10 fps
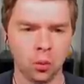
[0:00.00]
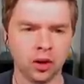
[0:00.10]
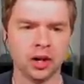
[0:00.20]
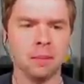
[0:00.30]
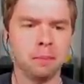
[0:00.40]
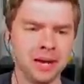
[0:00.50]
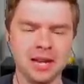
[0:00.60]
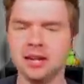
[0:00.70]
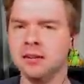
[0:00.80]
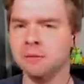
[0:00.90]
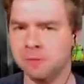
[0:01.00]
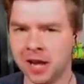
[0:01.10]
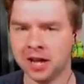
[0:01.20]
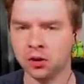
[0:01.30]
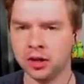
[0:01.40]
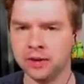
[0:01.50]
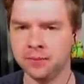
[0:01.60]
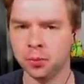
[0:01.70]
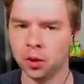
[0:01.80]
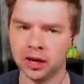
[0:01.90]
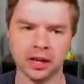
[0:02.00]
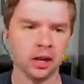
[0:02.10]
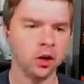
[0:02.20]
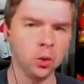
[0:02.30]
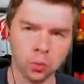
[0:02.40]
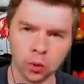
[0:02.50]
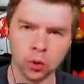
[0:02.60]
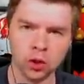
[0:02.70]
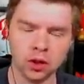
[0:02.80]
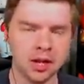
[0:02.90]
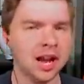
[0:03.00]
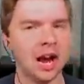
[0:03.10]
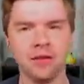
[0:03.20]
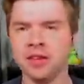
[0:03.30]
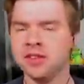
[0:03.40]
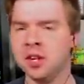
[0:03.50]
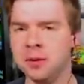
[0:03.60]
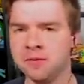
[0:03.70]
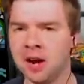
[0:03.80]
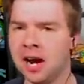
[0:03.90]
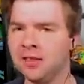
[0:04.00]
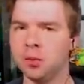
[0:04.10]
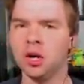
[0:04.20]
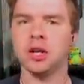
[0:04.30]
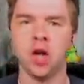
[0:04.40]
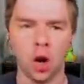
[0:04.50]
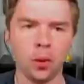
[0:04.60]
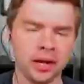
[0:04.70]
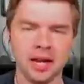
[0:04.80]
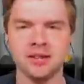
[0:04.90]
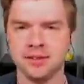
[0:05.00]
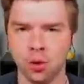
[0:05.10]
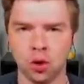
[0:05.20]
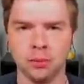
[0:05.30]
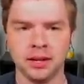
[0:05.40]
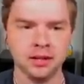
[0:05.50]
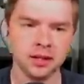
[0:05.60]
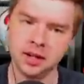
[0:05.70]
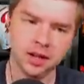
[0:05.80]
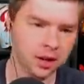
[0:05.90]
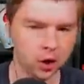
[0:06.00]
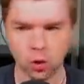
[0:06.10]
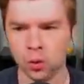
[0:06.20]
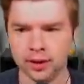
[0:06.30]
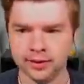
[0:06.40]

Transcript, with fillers: We're gonna beat Flannery. We're gonna get a new rule. Everything's gonna be fine. Then we're gonna go against Norman, who